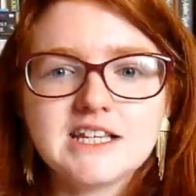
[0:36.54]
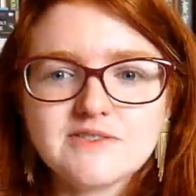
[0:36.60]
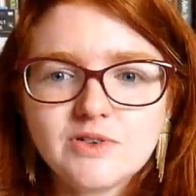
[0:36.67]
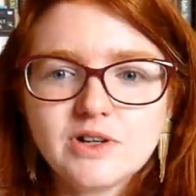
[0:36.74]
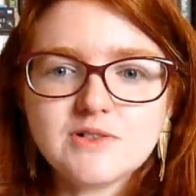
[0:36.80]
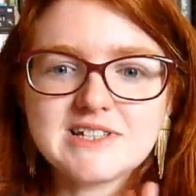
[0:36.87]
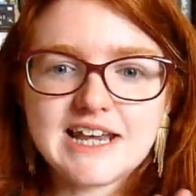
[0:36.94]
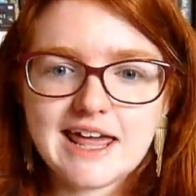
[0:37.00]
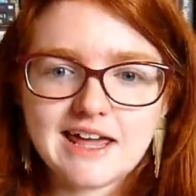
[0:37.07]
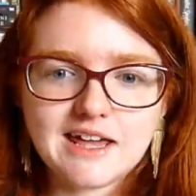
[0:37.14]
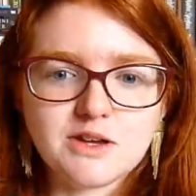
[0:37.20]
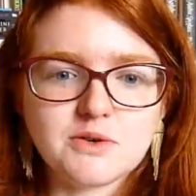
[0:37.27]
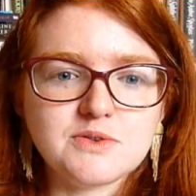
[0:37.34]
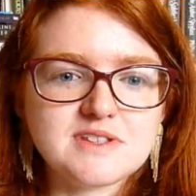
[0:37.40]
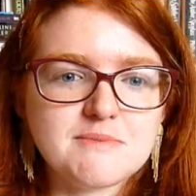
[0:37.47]
This follows
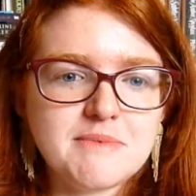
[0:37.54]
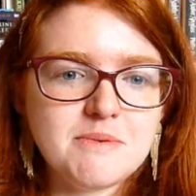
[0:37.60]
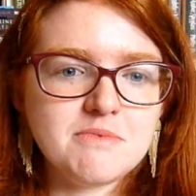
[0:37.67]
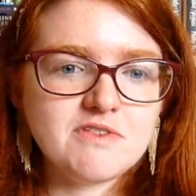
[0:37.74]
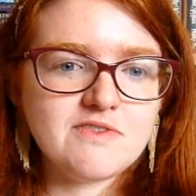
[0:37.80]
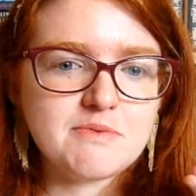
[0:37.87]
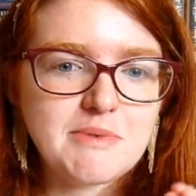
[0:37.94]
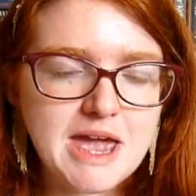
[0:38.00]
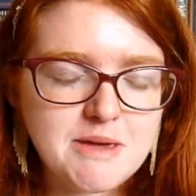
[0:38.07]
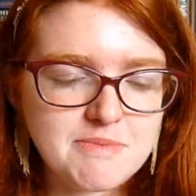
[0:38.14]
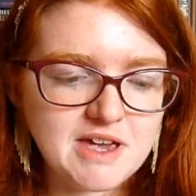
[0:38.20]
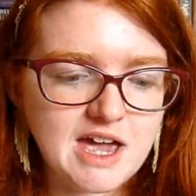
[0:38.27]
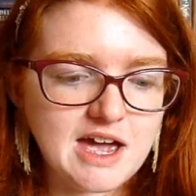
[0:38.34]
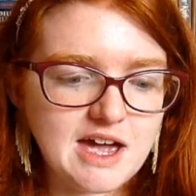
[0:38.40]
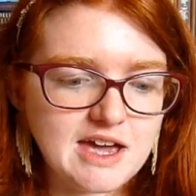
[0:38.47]
Lei, who is a member of a
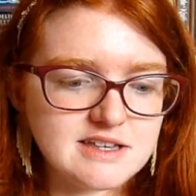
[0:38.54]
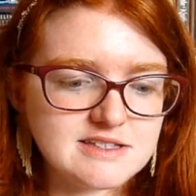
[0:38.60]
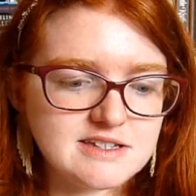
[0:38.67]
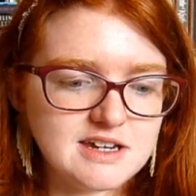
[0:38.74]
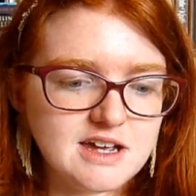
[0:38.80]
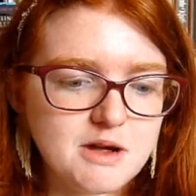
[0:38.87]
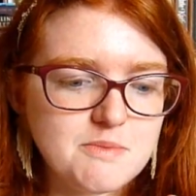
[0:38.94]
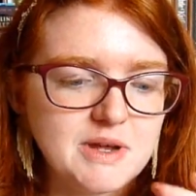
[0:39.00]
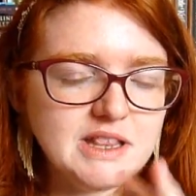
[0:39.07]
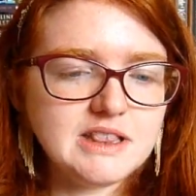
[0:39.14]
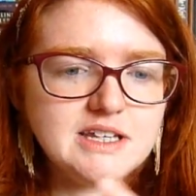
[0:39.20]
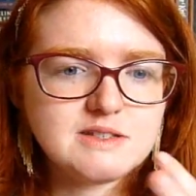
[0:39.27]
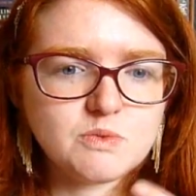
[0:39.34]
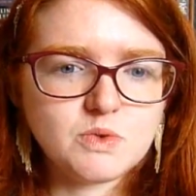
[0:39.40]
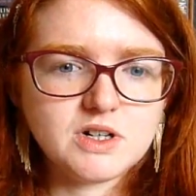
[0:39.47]
paper caste.
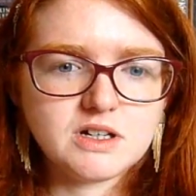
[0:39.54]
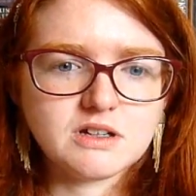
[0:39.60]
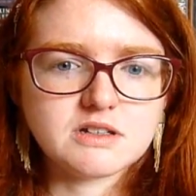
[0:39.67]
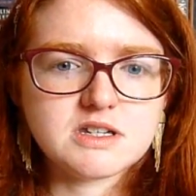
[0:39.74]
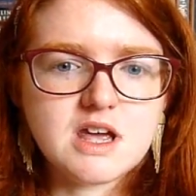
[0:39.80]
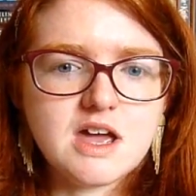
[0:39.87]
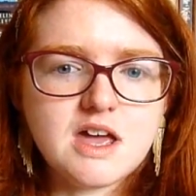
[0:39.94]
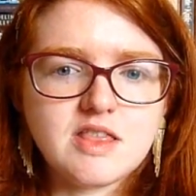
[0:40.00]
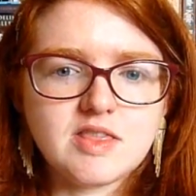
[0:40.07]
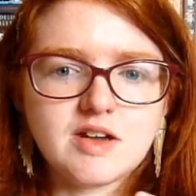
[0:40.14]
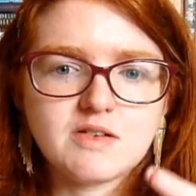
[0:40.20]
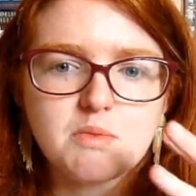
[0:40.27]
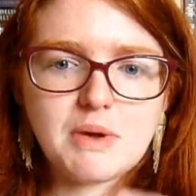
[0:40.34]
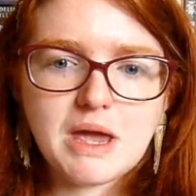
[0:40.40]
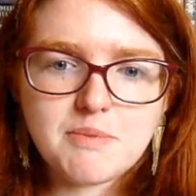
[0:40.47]
In this world,
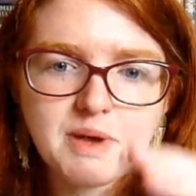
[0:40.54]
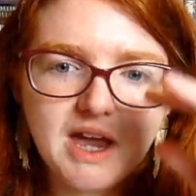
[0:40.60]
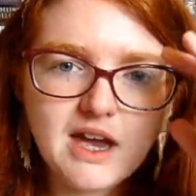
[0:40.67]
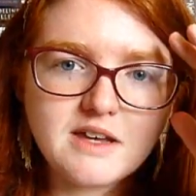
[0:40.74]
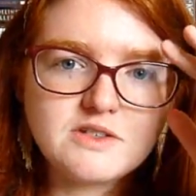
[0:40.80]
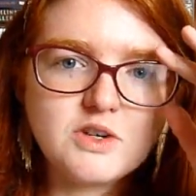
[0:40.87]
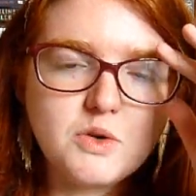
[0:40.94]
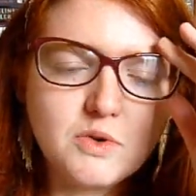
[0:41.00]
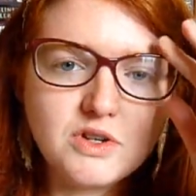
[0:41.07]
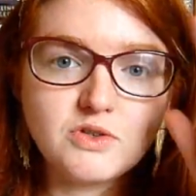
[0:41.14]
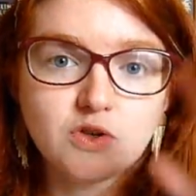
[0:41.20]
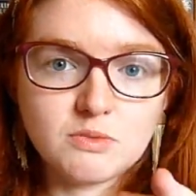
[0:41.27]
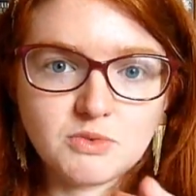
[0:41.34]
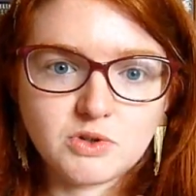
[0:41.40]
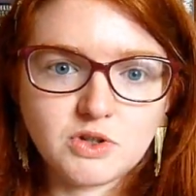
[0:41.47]
there are paper caste who are
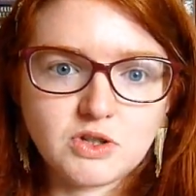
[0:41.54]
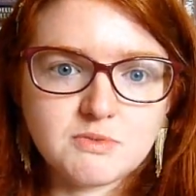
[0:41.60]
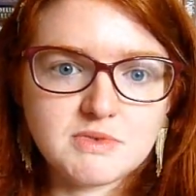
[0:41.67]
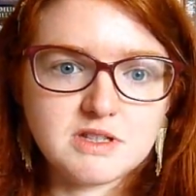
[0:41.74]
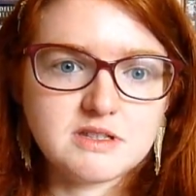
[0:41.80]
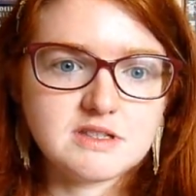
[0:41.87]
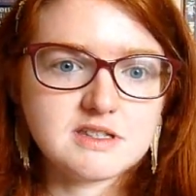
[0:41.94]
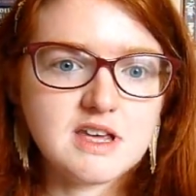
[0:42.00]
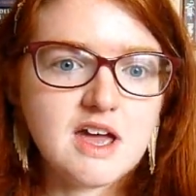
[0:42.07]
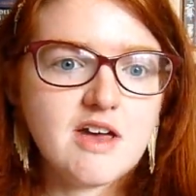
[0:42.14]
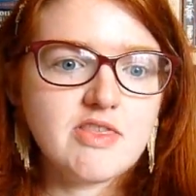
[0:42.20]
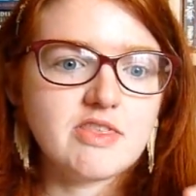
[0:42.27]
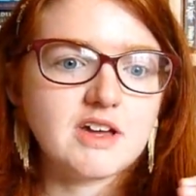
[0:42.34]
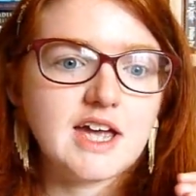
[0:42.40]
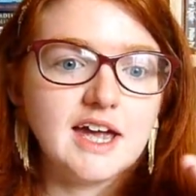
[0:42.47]
normal humans.
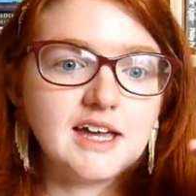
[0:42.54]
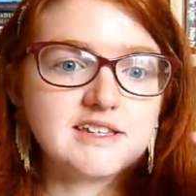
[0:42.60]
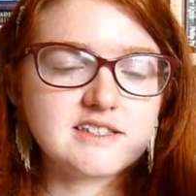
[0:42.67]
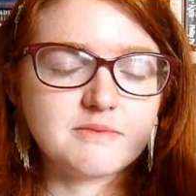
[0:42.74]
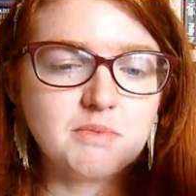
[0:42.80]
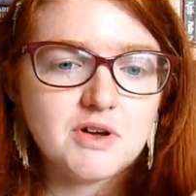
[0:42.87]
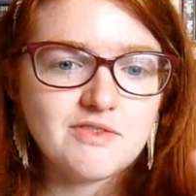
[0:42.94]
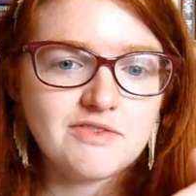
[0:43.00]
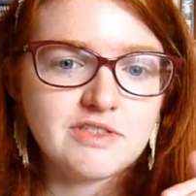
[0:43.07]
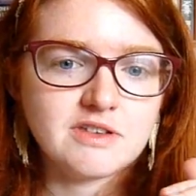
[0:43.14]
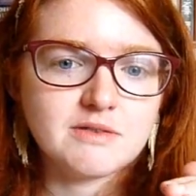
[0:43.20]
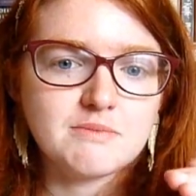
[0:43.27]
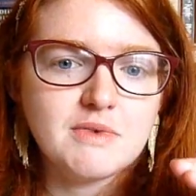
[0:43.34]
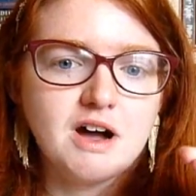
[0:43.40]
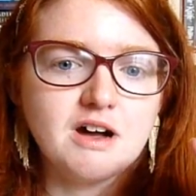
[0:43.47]
The caste above
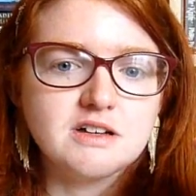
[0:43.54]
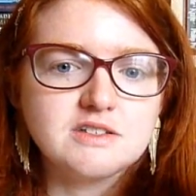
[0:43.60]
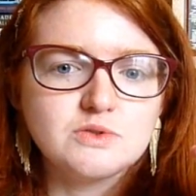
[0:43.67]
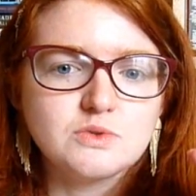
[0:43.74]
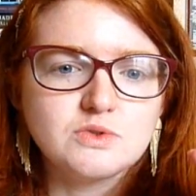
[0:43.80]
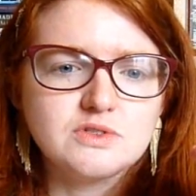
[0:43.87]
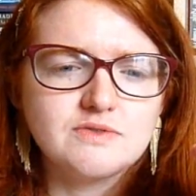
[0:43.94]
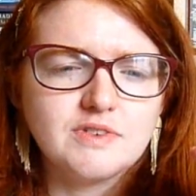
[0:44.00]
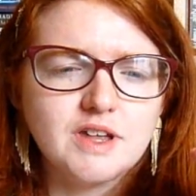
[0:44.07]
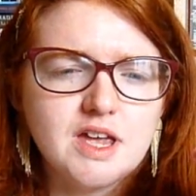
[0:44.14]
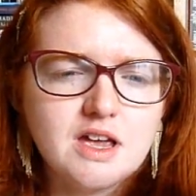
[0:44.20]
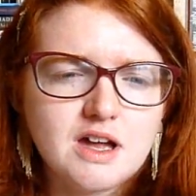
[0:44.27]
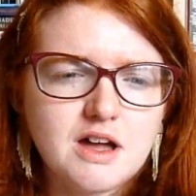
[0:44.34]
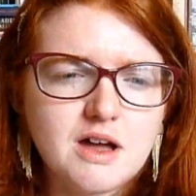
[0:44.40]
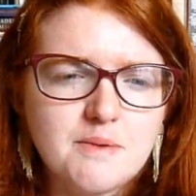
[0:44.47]
them are sort of
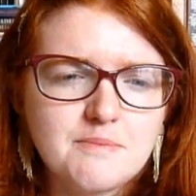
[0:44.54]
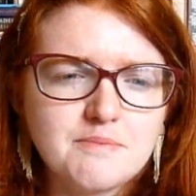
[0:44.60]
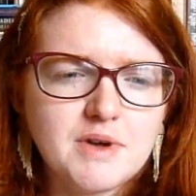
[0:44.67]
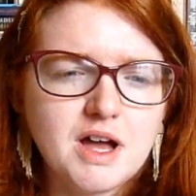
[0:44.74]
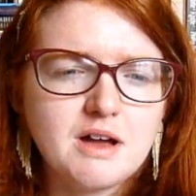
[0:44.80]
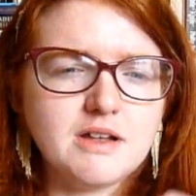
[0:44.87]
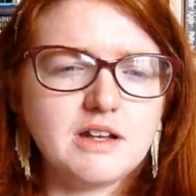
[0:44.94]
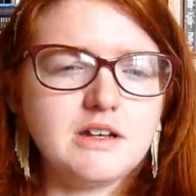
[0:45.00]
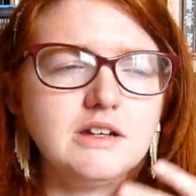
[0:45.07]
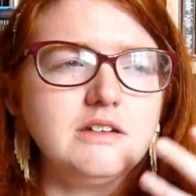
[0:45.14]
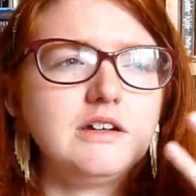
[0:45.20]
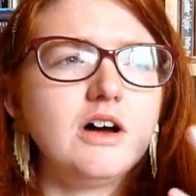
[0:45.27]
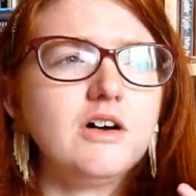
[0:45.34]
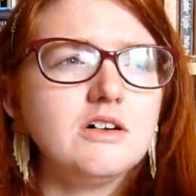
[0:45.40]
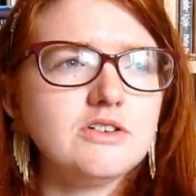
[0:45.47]
like
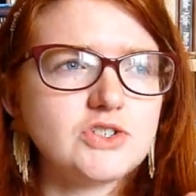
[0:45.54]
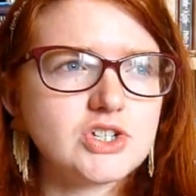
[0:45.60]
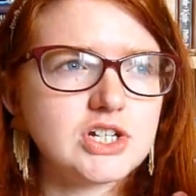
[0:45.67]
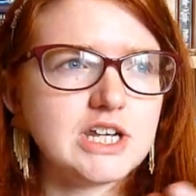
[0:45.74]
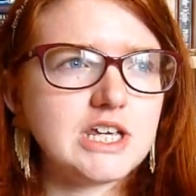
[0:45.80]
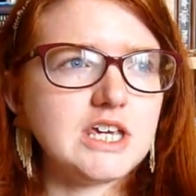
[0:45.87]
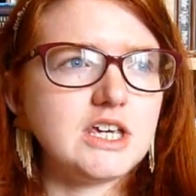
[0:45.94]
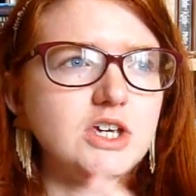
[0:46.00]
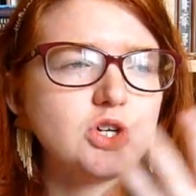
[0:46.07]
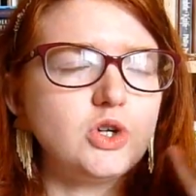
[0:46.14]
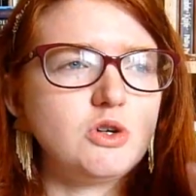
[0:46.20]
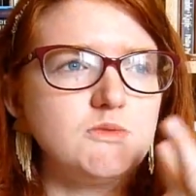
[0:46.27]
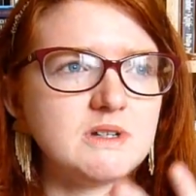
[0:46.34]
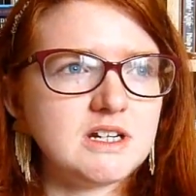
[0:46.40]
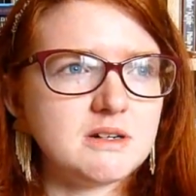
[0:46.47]
largely
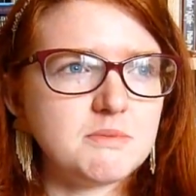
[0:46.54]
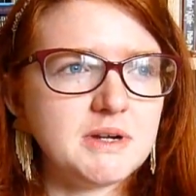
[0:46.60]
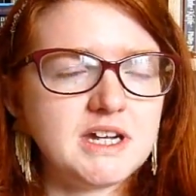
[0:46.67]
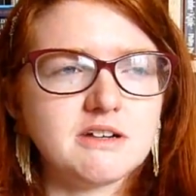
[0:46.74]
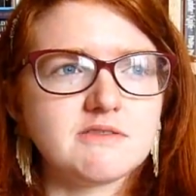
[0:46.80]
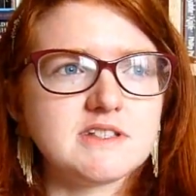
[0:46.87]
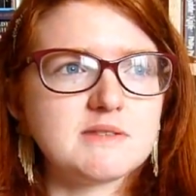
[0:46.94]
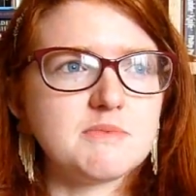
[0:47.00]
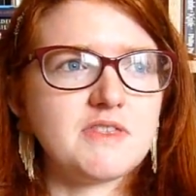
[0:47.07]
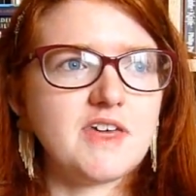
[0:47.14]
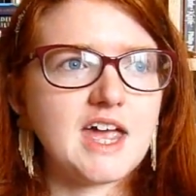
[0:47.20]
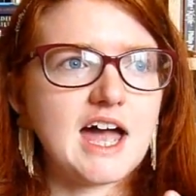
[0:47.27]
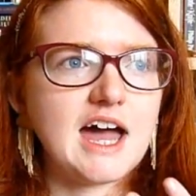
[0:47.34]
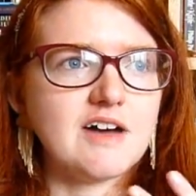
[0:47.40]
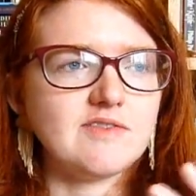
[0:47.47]
human in appearance, but
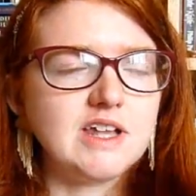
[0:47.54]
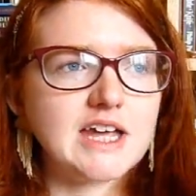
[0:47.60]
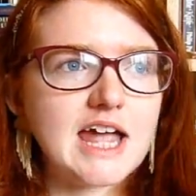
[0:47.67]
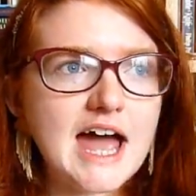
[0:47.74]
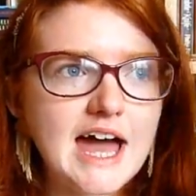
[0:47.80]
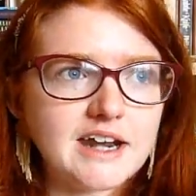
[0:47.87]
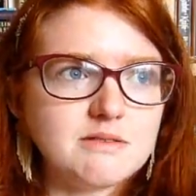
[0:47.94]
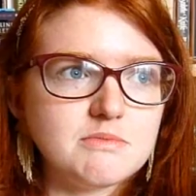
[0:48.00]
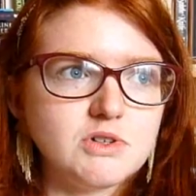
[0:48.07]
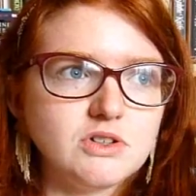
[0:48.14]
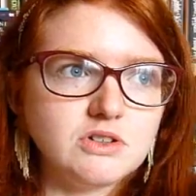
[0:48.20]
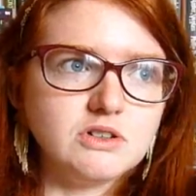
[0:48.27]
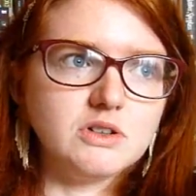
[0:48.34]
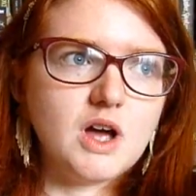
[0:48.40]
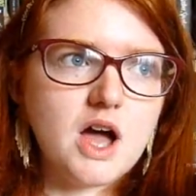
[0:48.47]
they have like
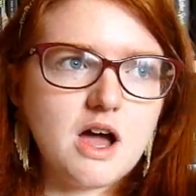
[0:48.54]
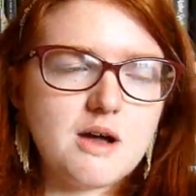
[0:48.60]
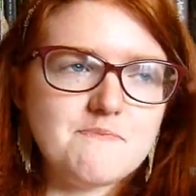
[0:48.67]
animal